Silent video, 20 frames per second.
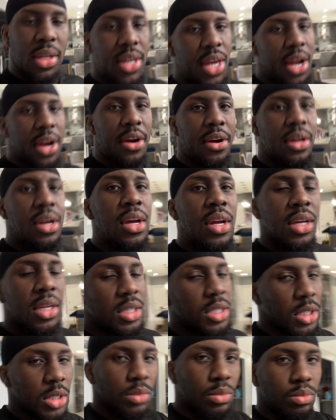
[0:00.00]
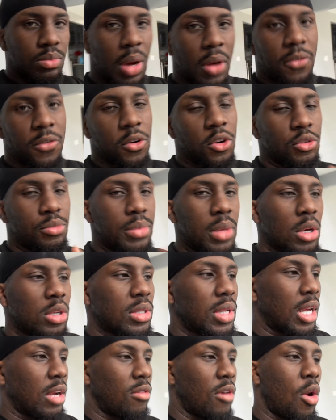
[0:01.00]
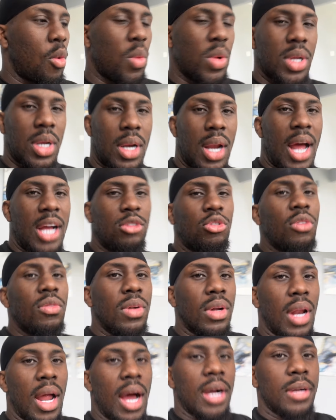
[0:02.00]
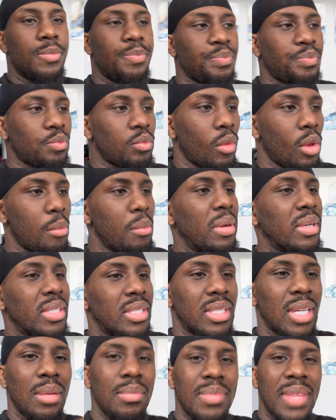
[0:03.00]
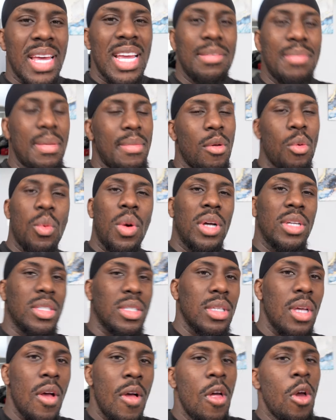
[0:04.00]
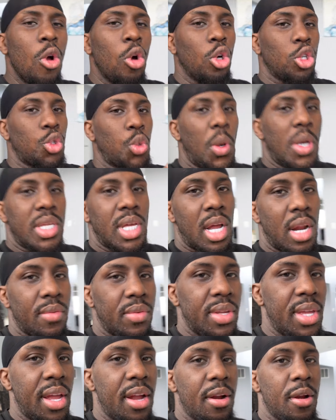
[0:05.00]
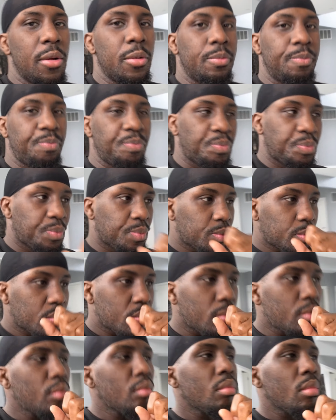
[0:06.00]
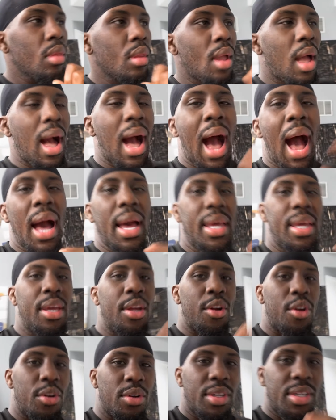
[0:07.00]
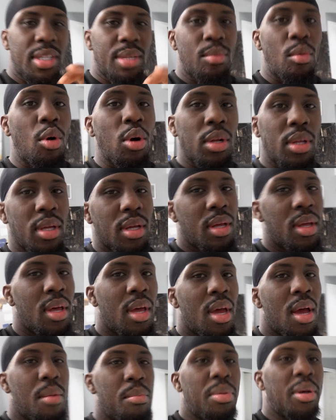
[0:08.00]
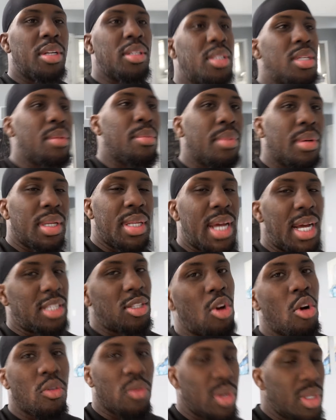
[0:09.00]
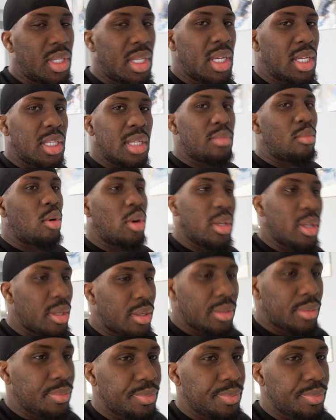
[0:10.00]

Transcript: year, my first meal is like around 1 o'clock, 12 o'clock. But some days, maybe once or twice out of a year, I eat early in the morning. But typically, I don't really eat in the morning.